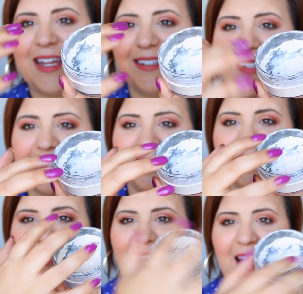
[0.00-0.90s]
It
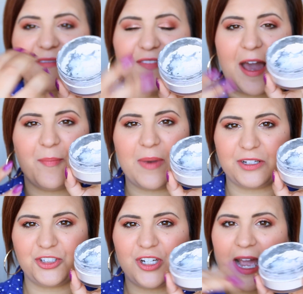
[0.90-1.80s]
doesn't have that
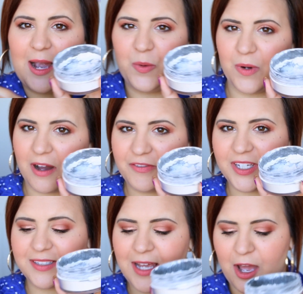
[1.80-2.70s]
much out of
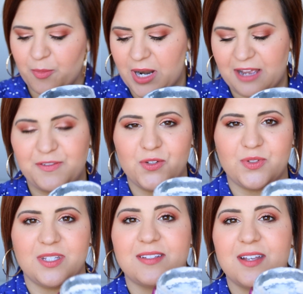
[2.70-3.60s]
it, but I've
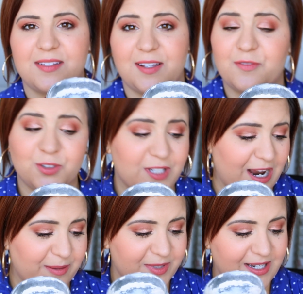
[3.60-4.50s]
used this several
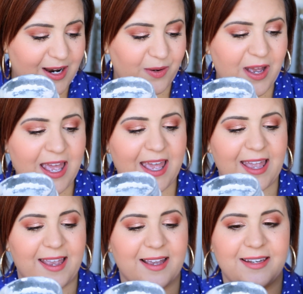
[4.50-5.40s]
times now
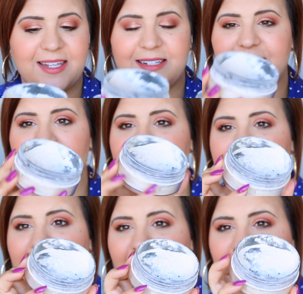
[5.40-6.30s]
and it does
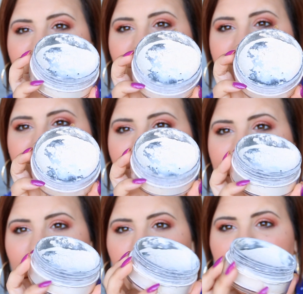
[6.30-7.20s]
kind of like get a
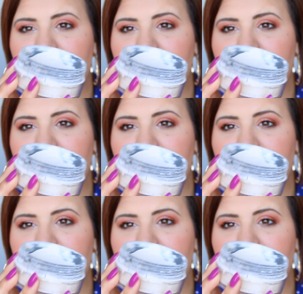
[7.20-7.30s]
little bit